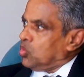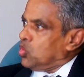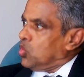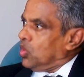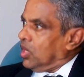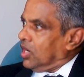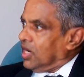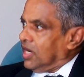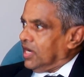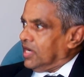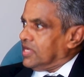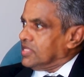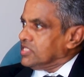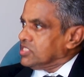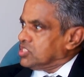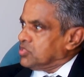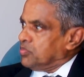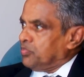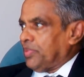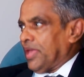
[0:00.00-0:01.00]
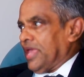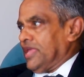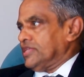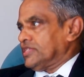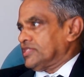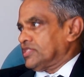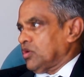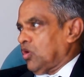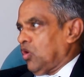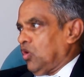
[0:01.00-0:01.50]
who earns
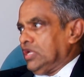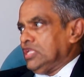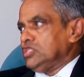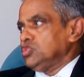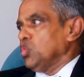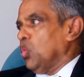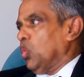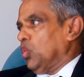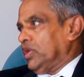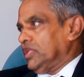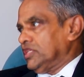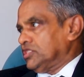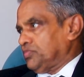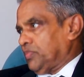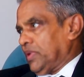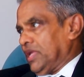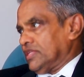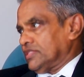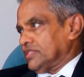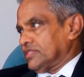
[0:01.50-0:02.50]
pays on his own his pays.